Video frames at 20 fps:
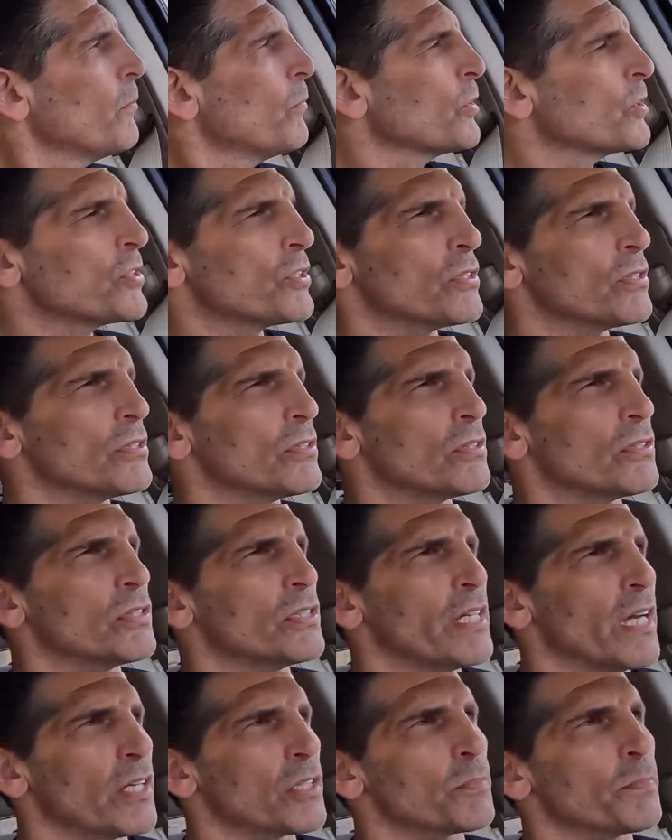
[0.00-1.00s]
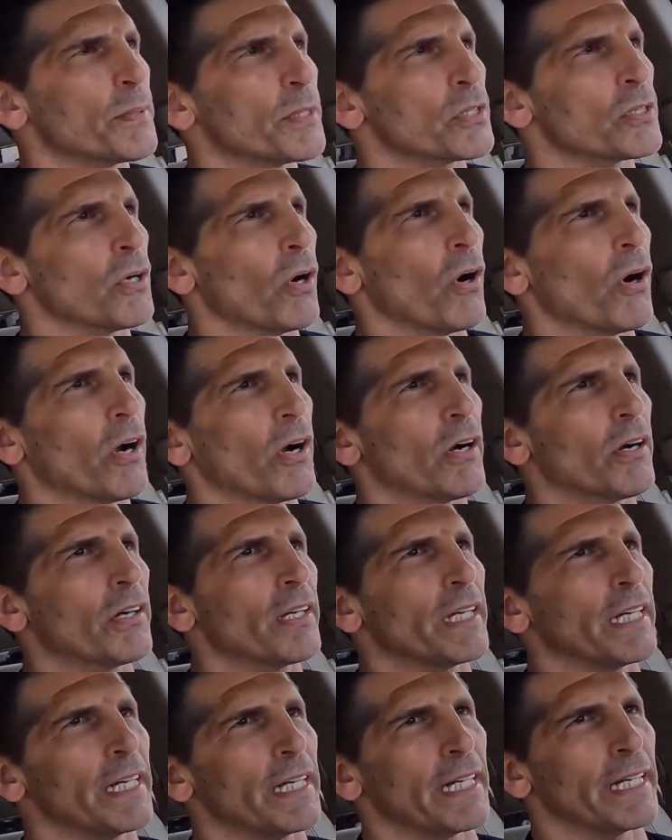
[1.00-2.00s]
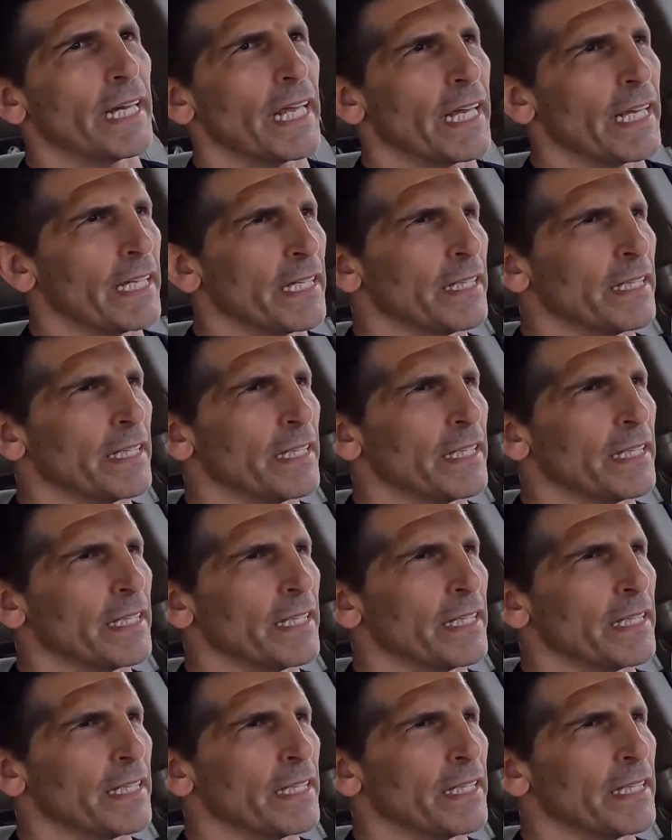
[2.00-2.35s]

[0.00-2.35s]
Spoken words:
which sounds bizarre in